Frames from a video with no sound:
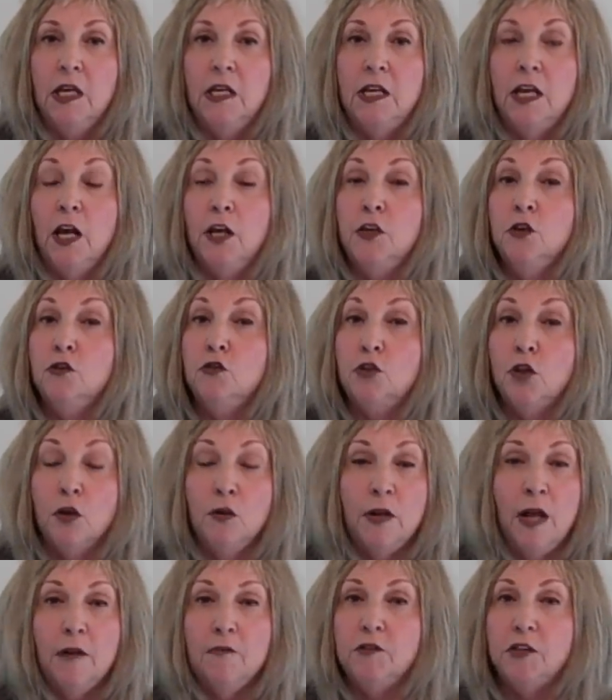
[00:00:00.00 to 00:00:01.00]
Now, you
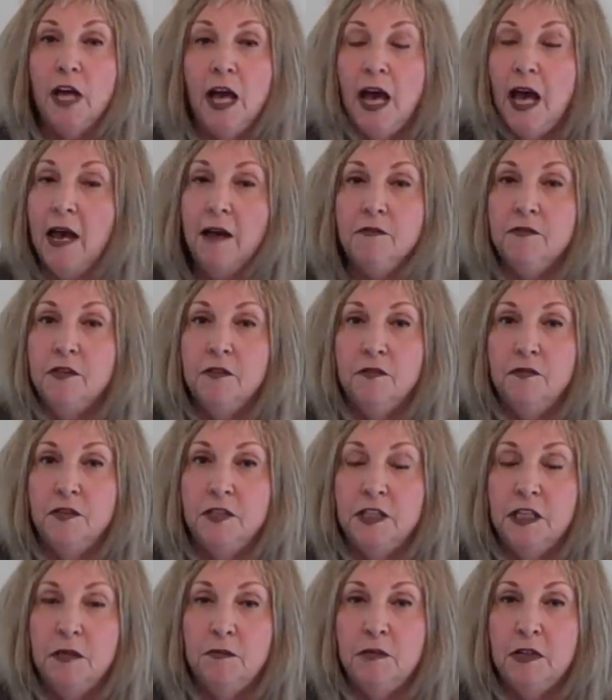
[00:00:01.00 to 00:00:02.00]
don't have to have
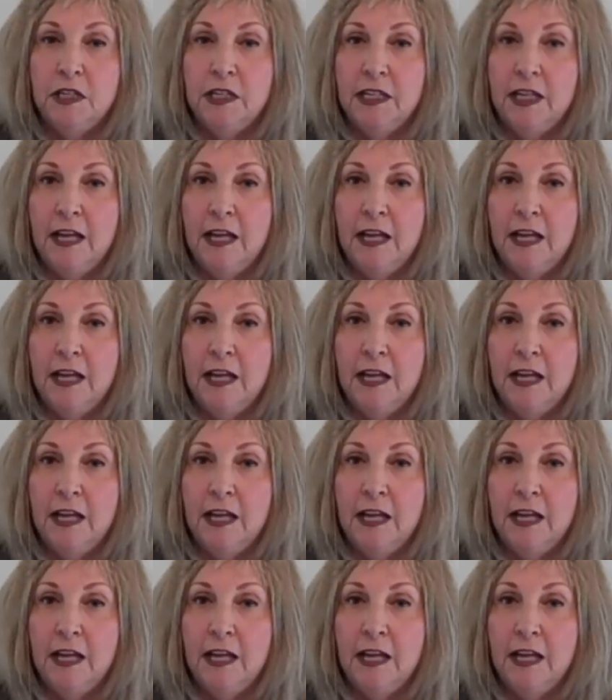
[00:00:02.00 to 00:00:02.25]
lymphedema to